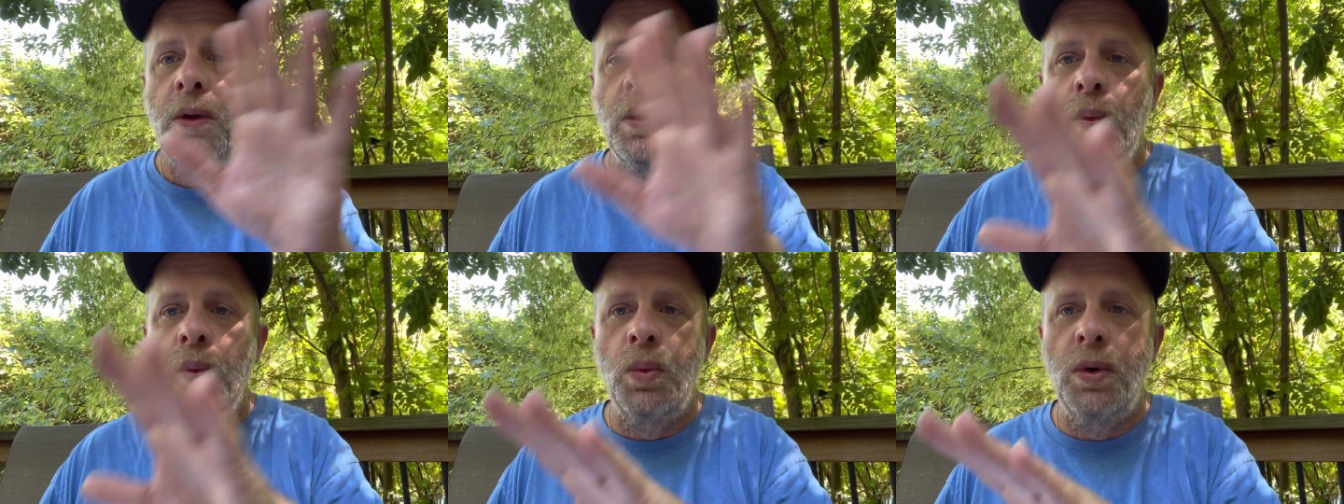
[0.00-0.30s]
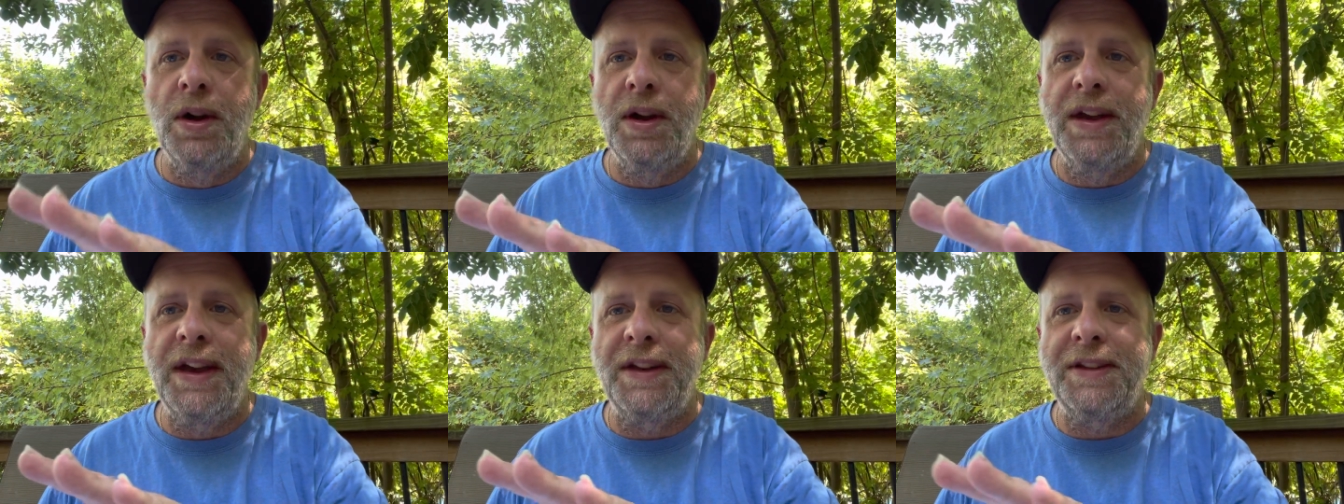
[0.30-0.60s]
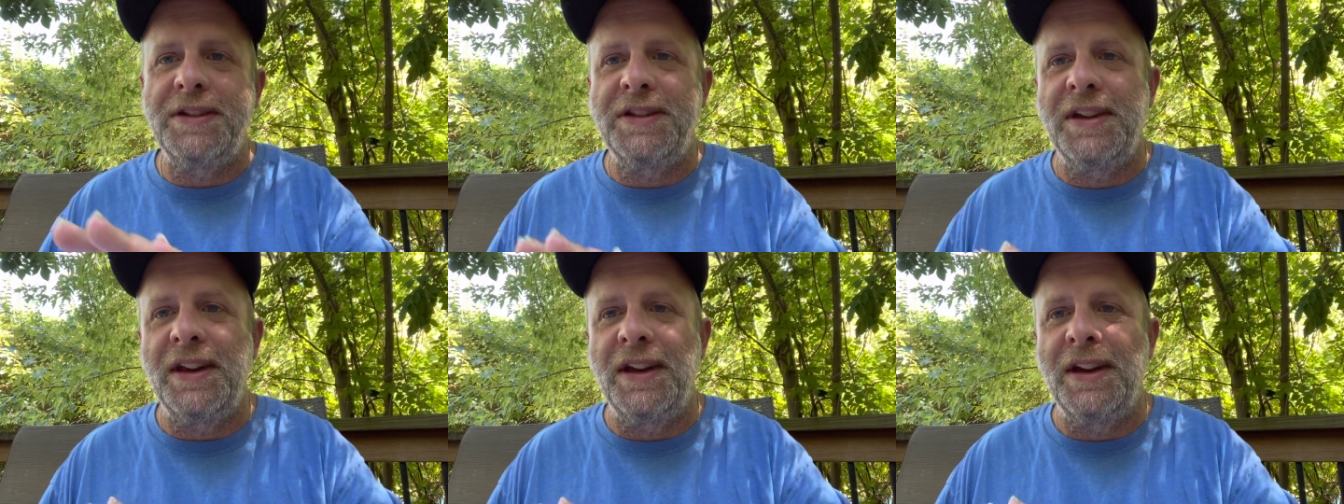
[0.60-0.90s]
we'll get
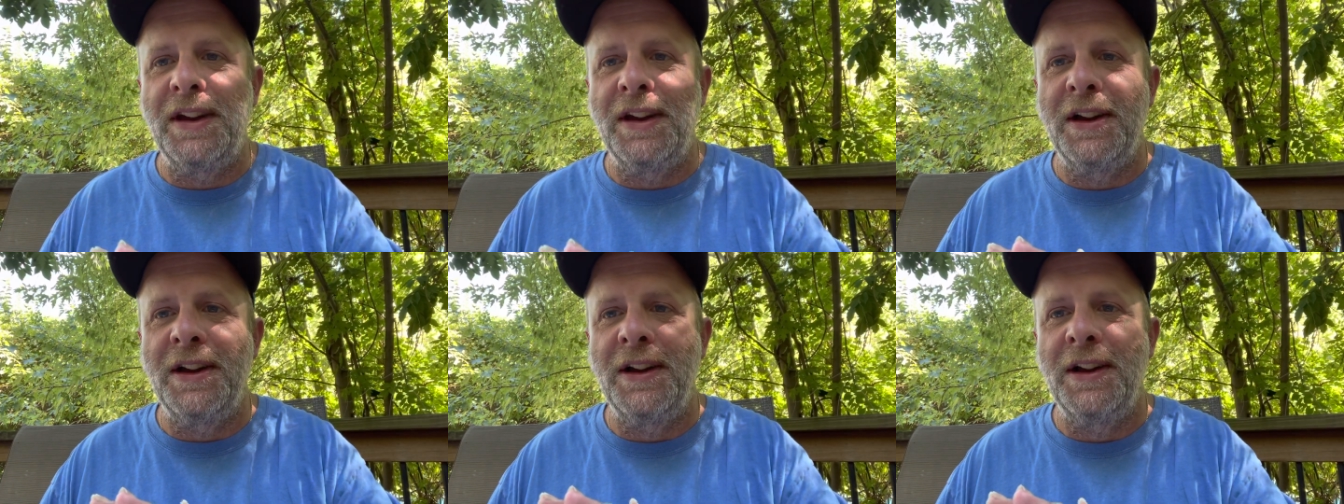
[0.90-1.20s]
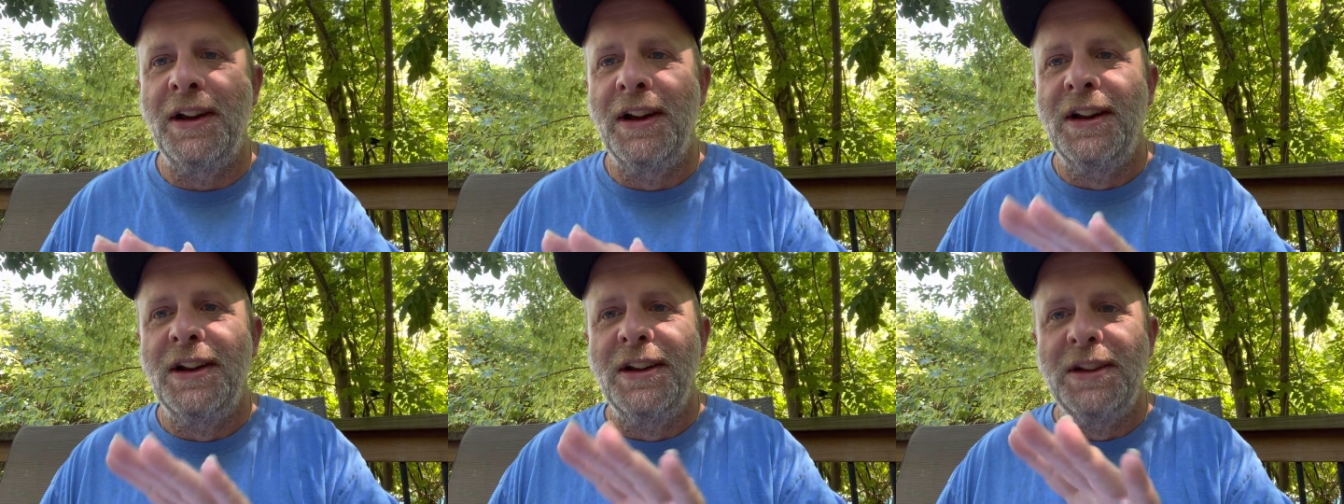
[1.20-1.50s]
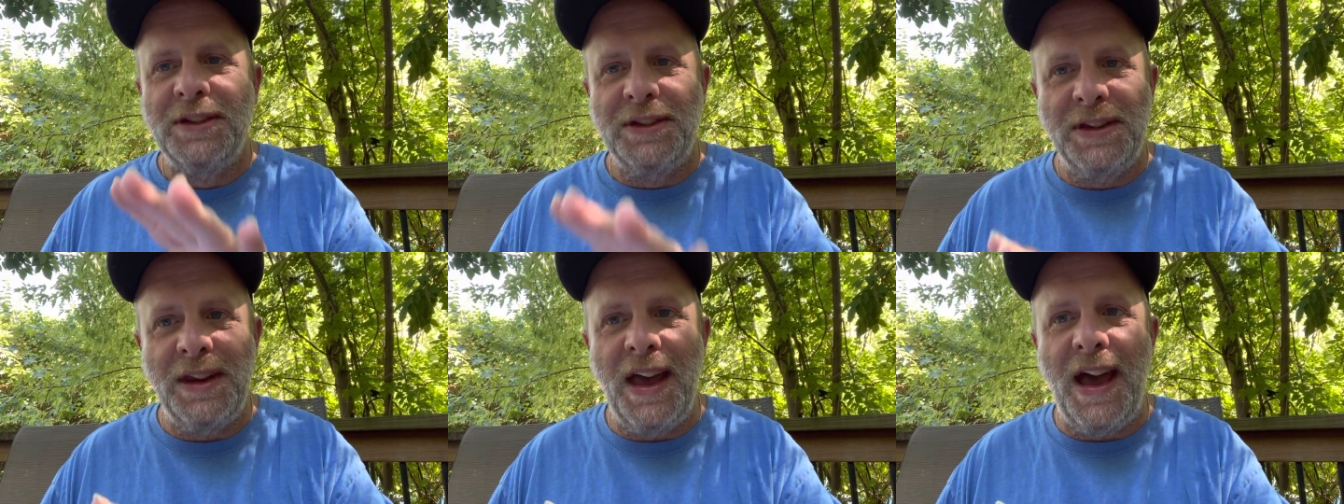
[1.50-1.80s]
uh,
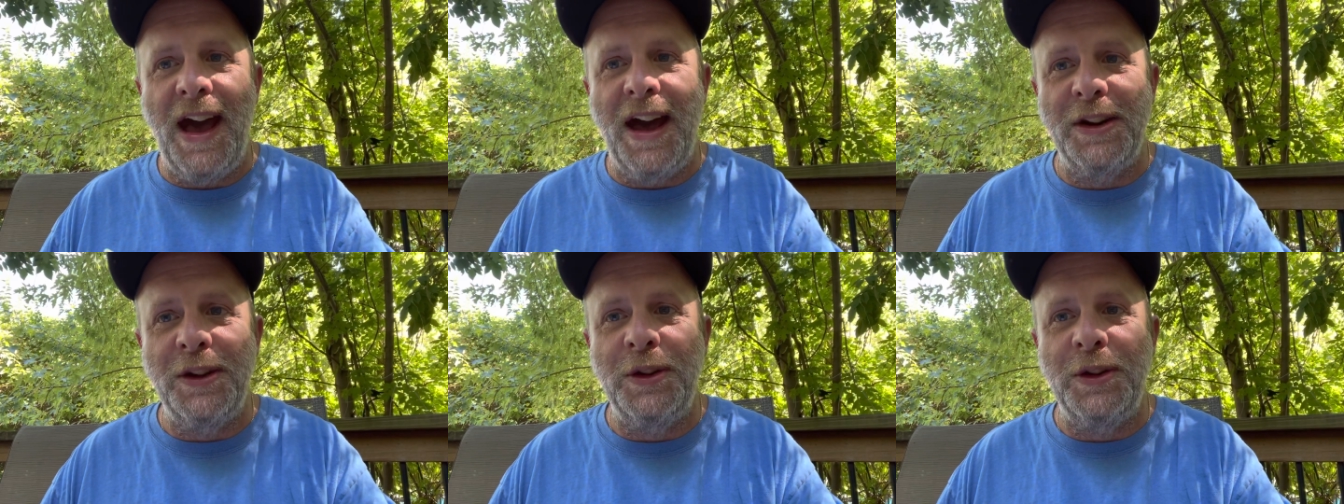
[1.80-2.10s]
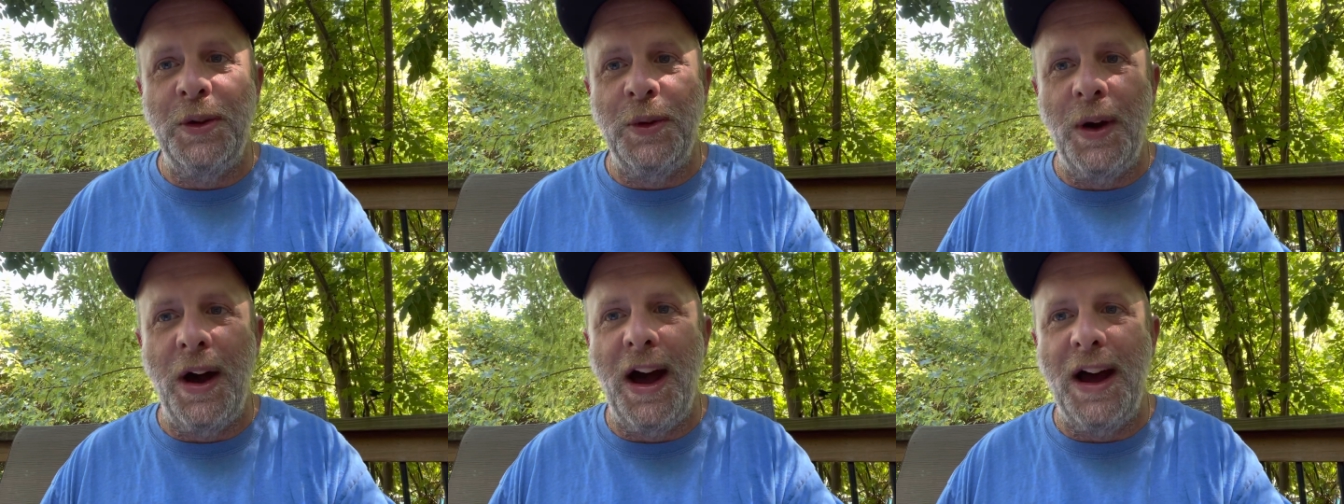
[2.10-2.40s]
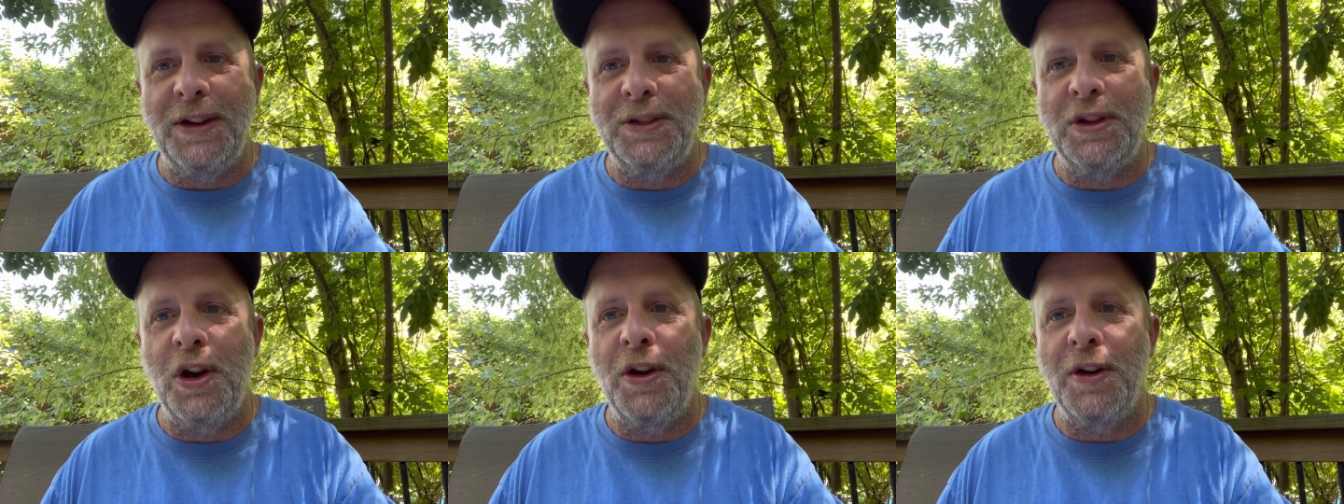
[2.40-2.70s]
how to do
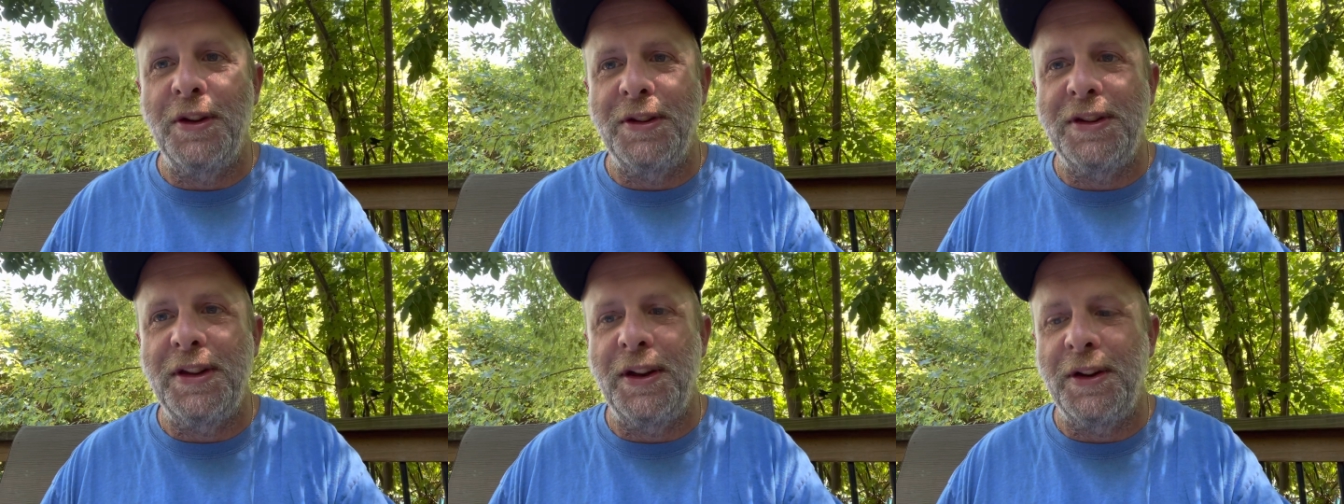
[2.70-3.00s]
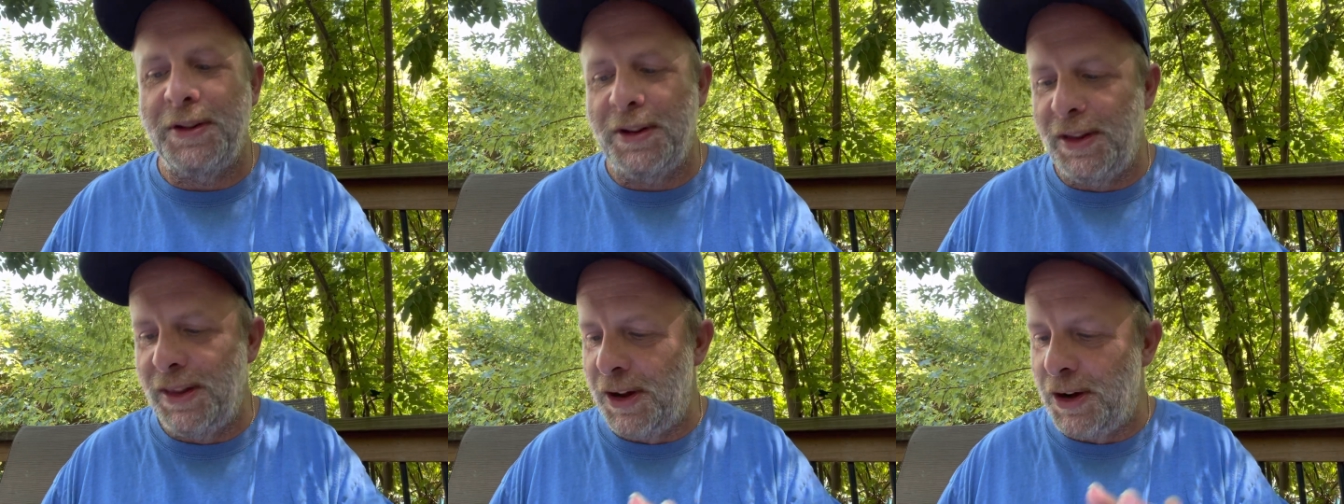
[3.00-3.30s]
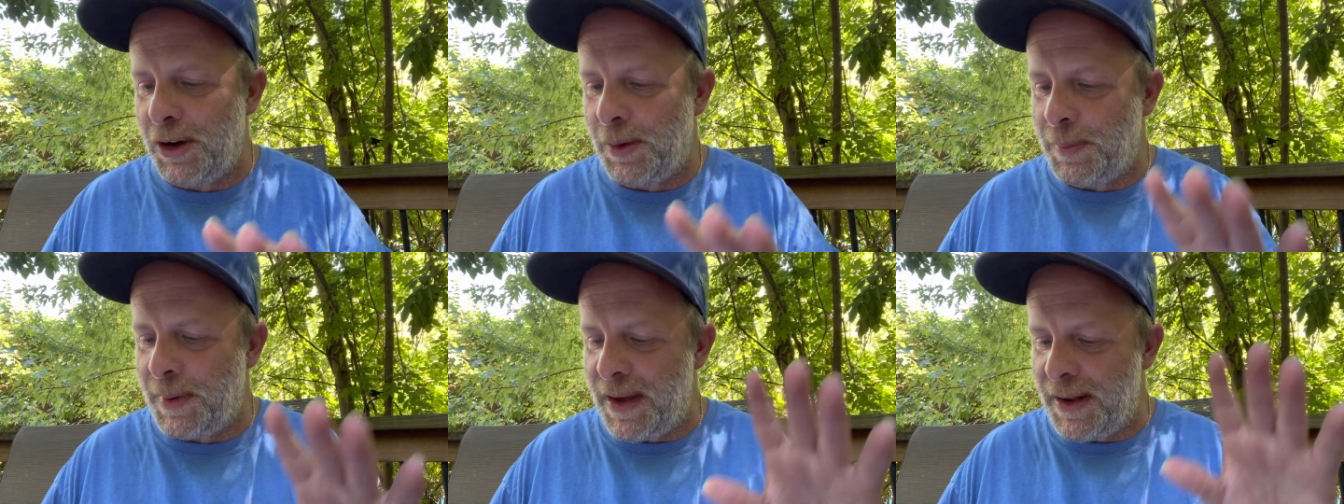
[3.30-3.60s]
hot dogs here in a
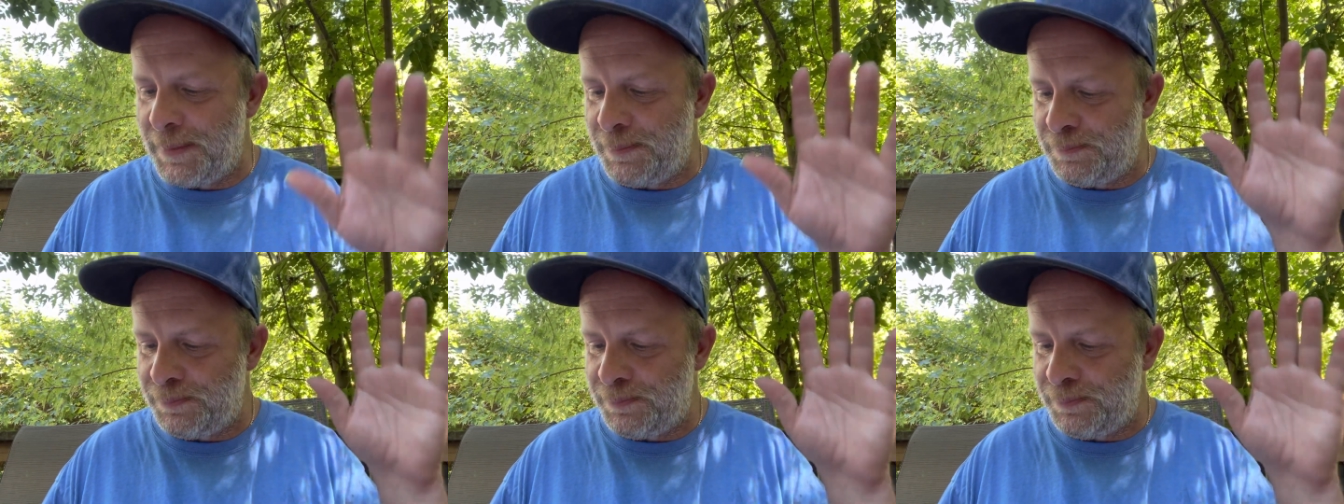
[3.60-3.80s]
little bit.